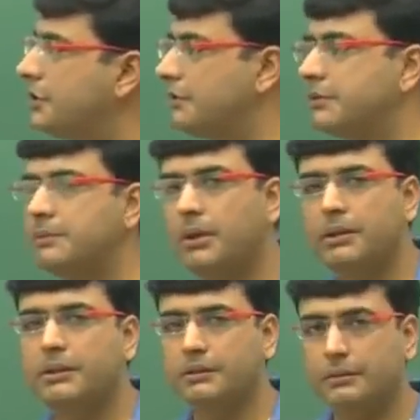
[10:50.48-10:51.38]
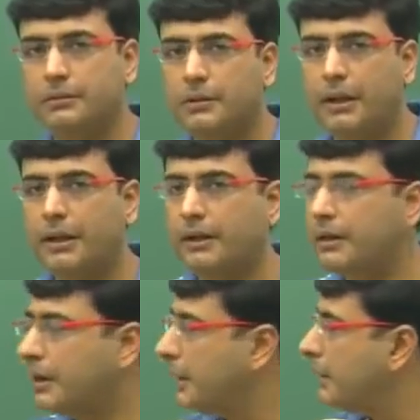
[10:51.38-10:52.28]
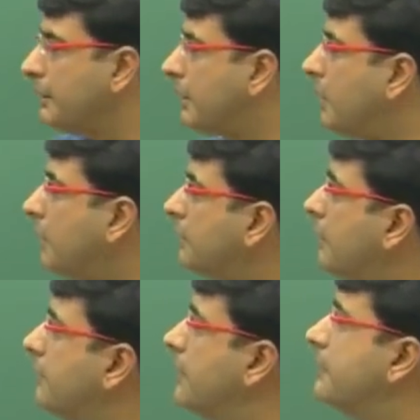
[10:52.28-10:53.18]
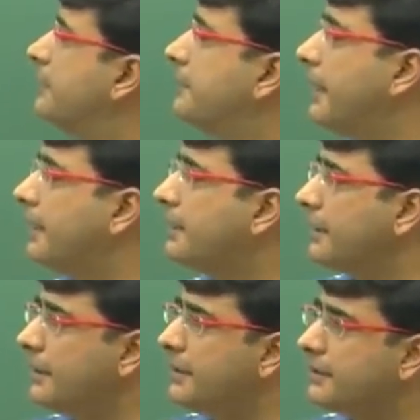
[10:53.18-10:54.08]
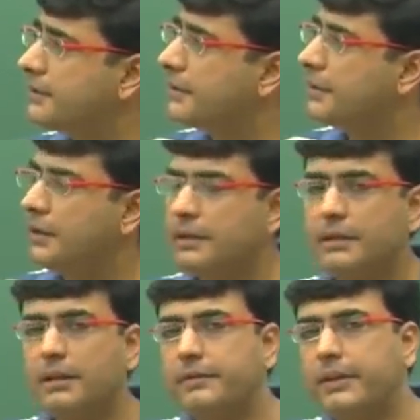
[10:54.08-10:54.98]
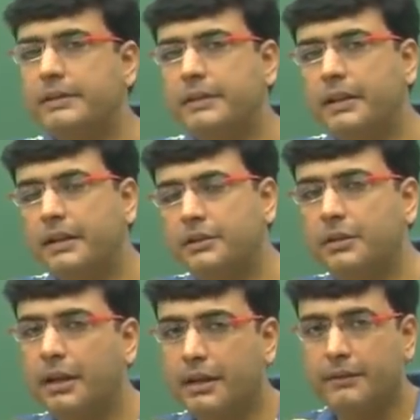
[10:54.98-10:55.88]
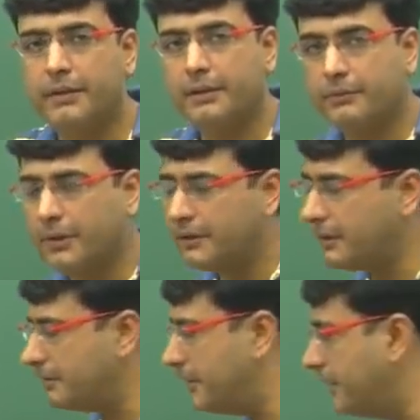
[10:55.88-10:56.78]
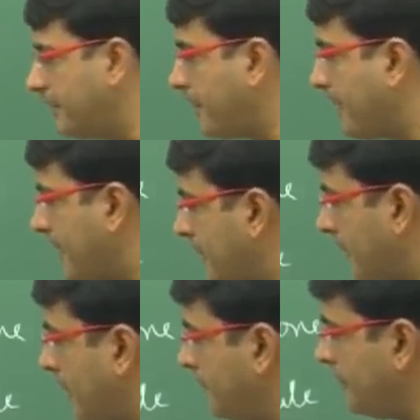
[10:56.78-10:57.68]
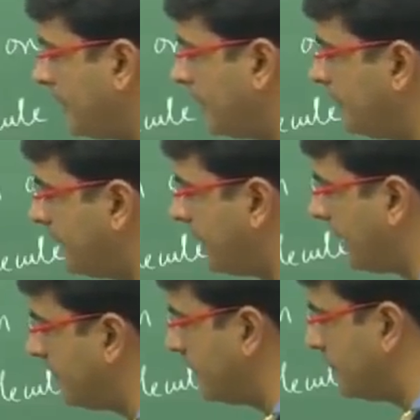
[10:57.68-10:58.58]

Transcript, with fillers: of the molecule and the cause of this effect is the difference in electronegativity. For example, if you are given a carbon